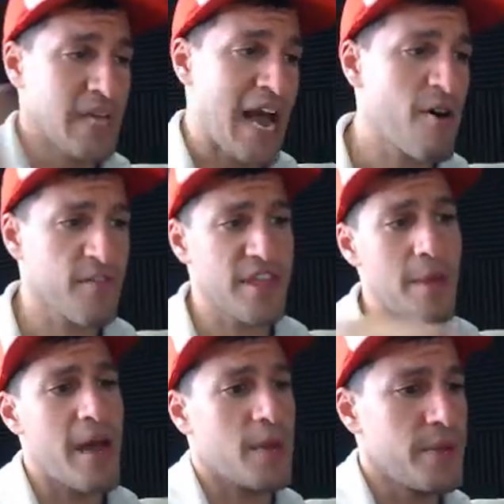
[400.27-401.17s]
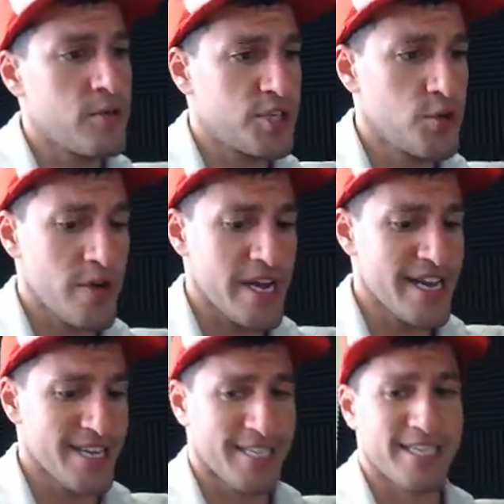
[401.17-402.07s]
However, that Mega Mewtwo
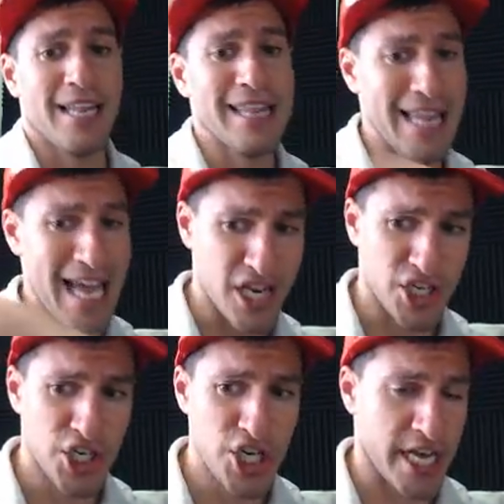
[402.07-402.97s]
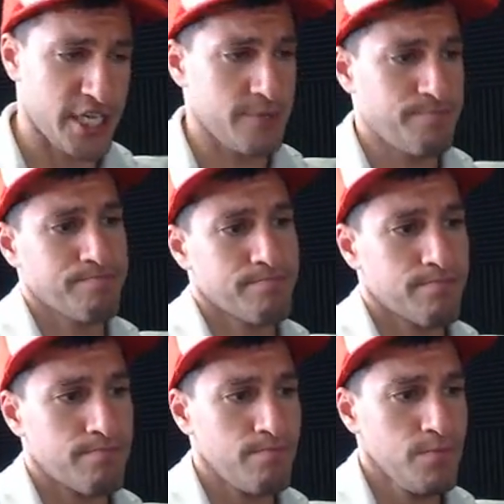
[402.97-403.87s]
is legit.
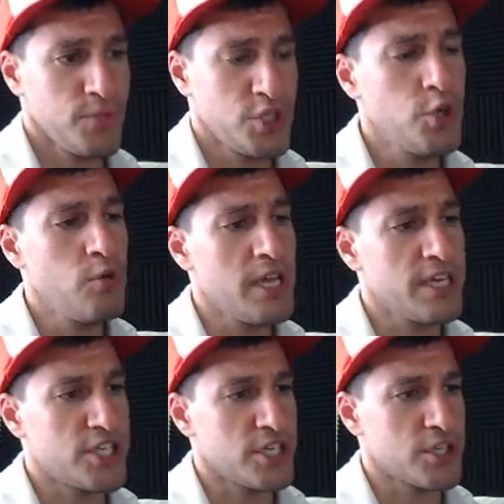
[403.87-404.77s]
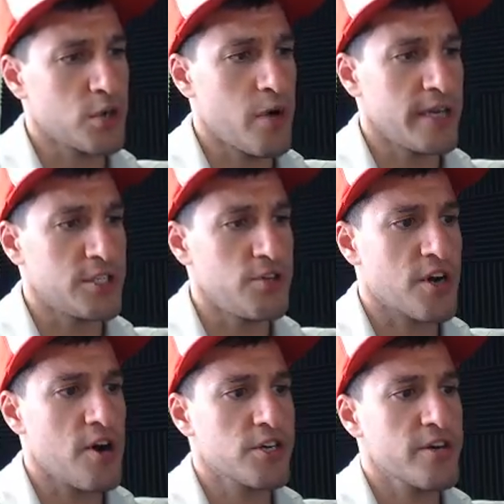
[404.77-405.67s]
Too legit to quit. Do the
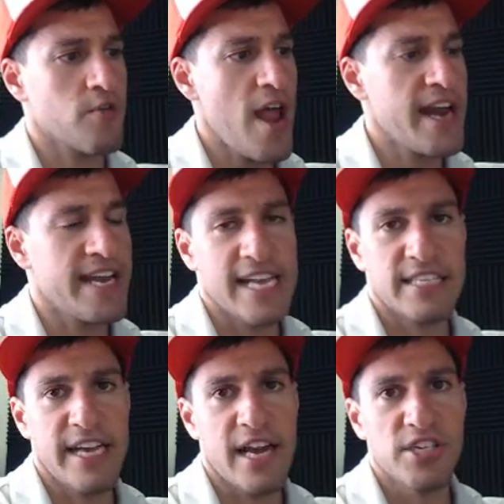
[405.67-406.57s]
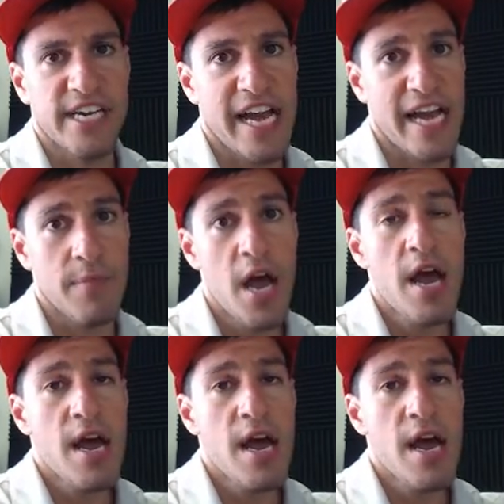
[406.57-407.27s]
card trick right, guess the energy game.